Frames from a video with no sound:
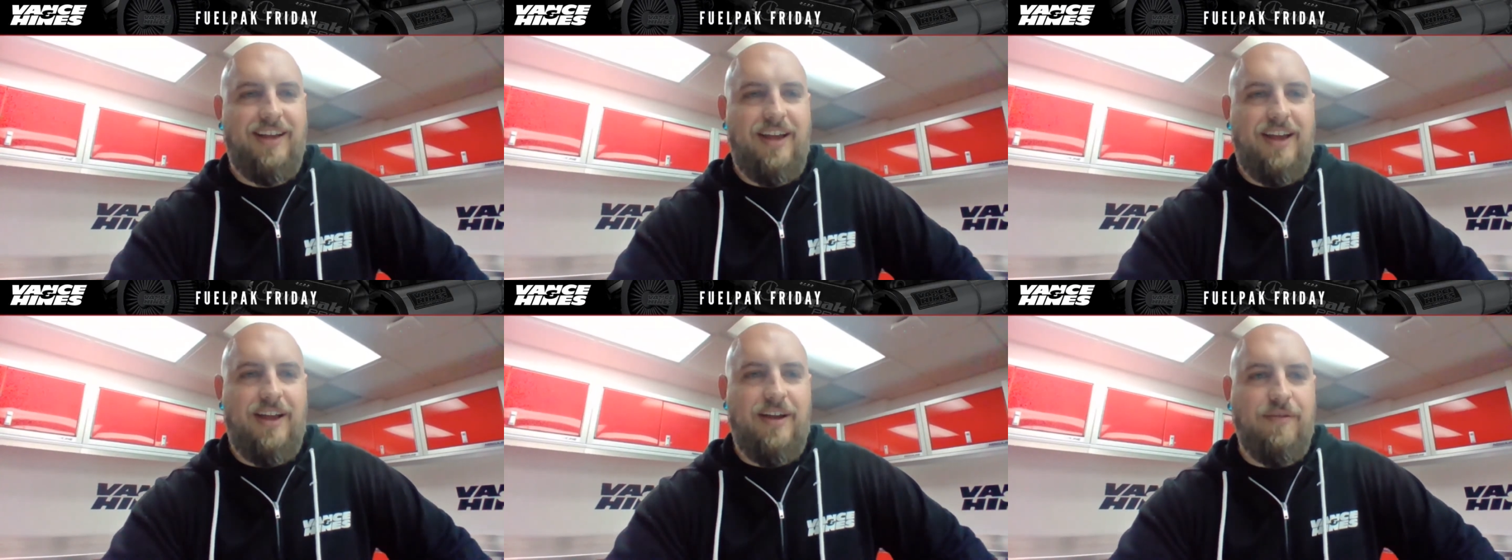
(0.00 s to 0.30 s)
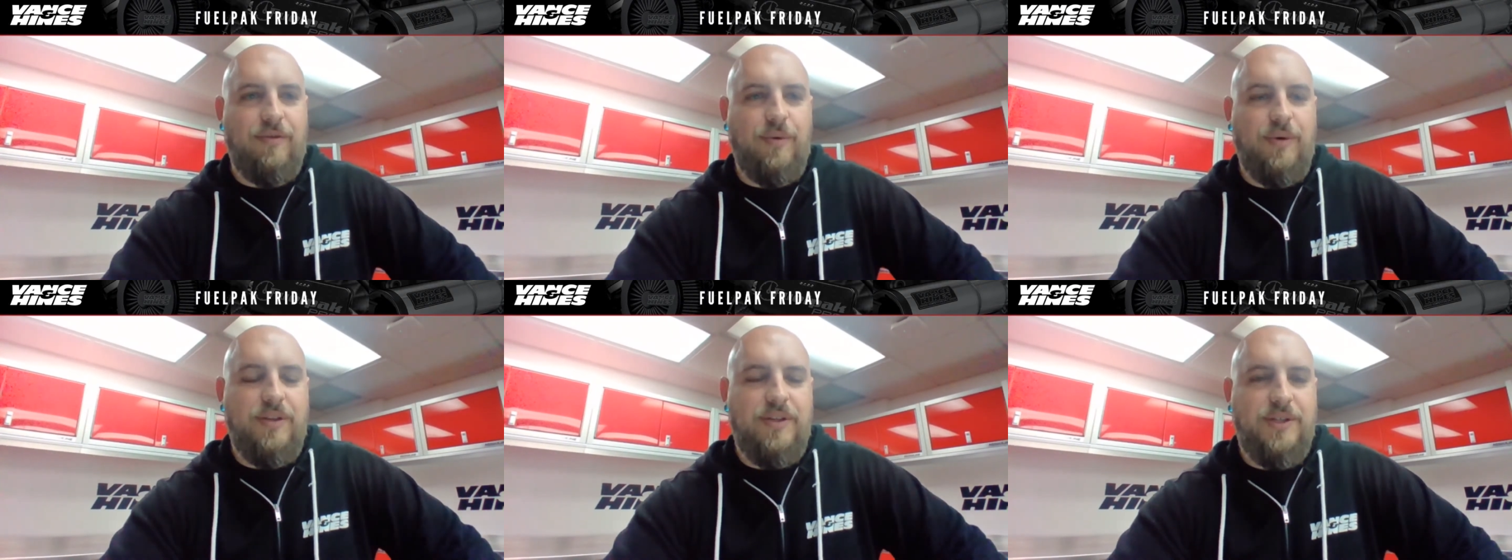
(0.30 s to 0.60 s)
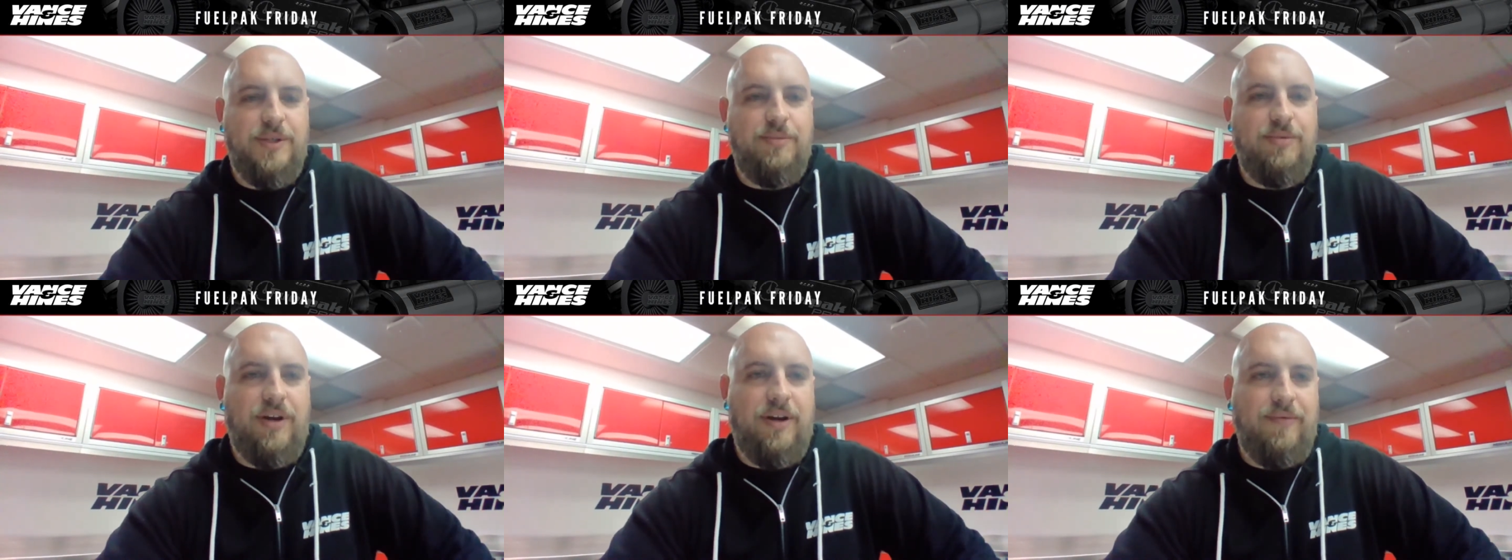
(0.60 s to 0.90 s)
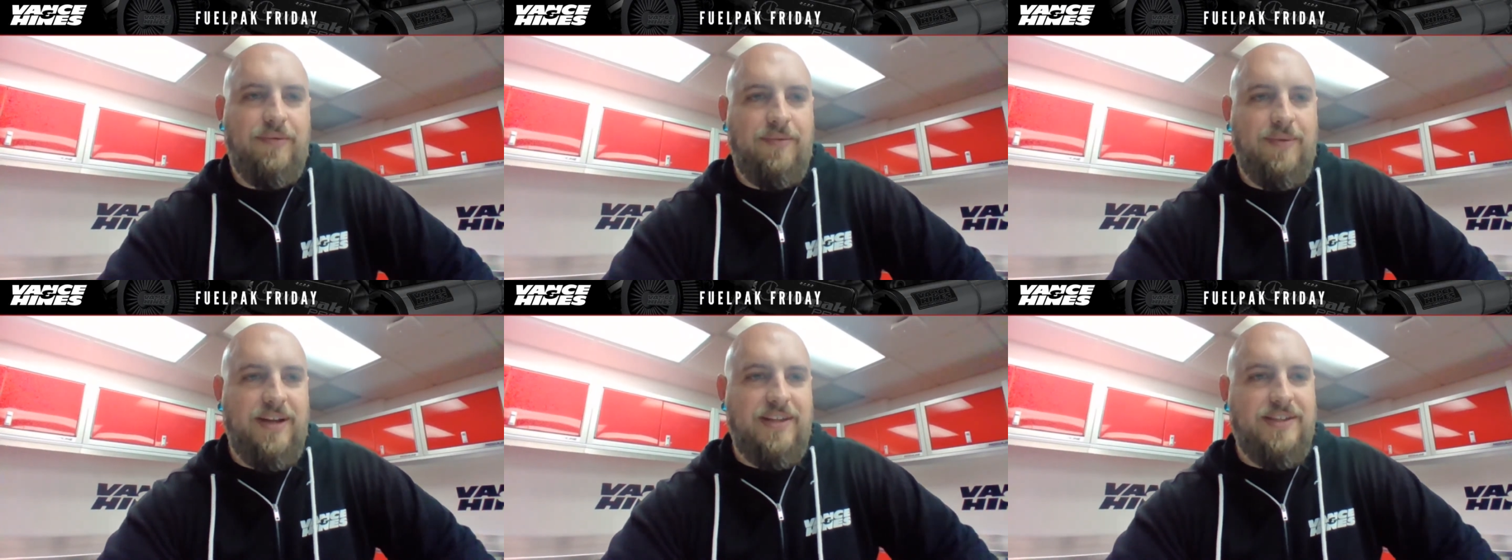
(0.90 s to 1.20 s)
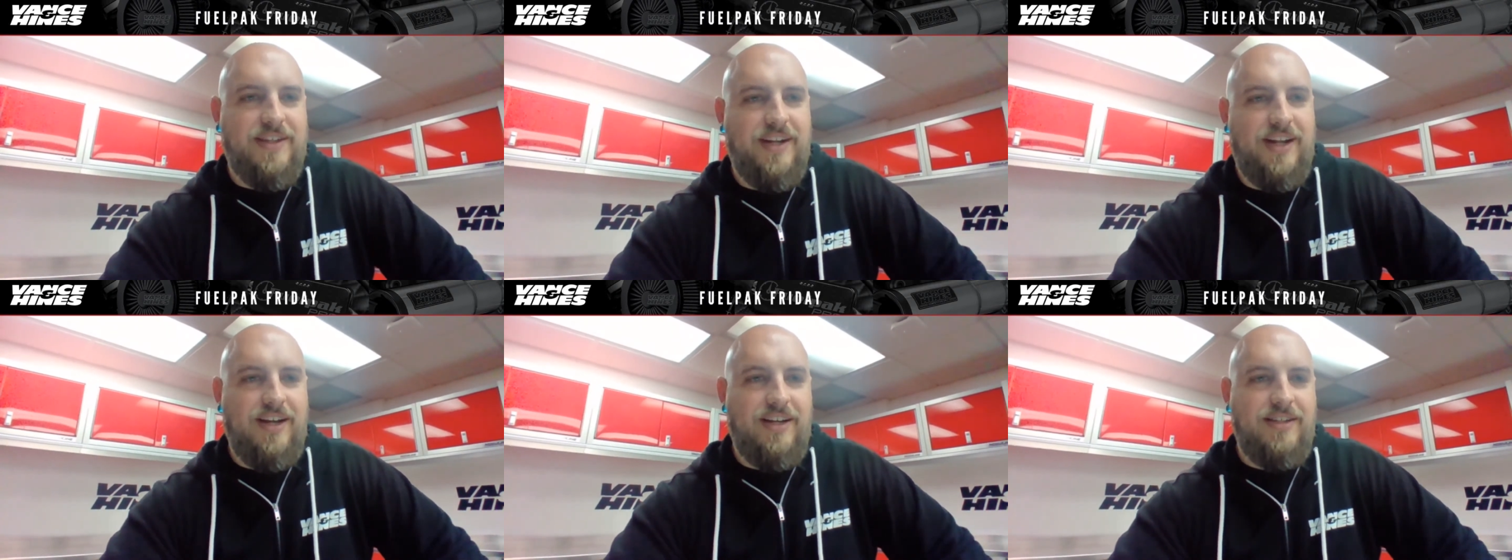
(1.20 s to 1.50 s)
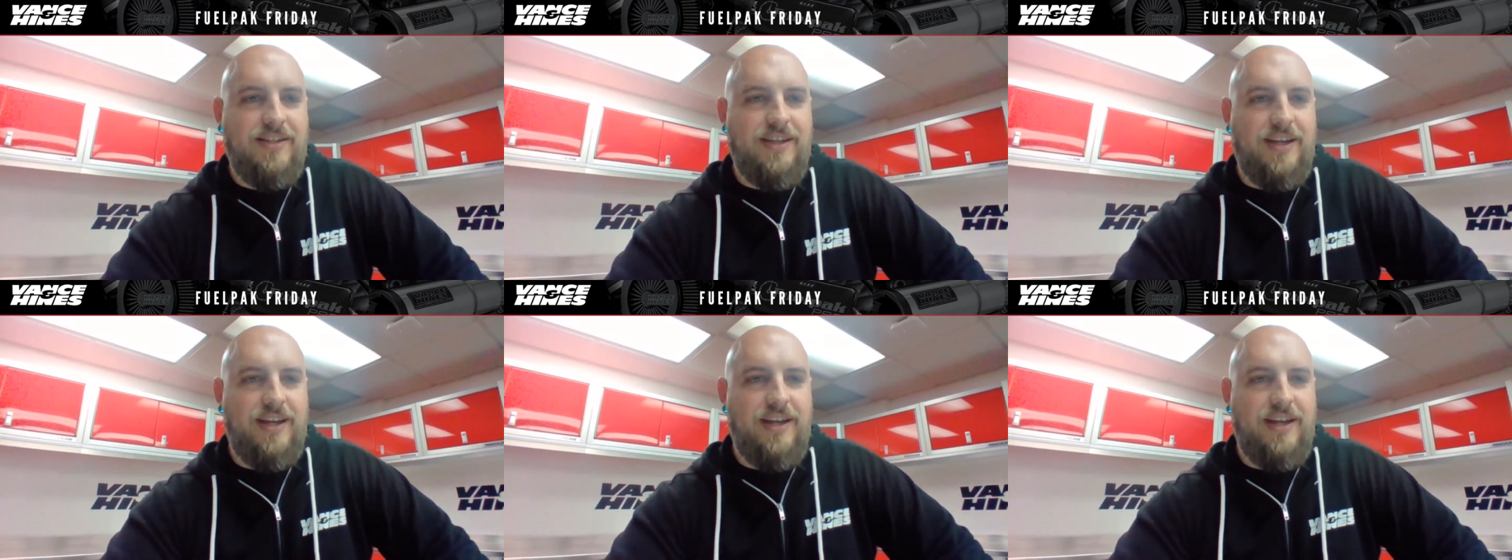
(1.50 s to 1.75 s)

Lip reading: Hey everyone, this is Brian from Vance and Hines,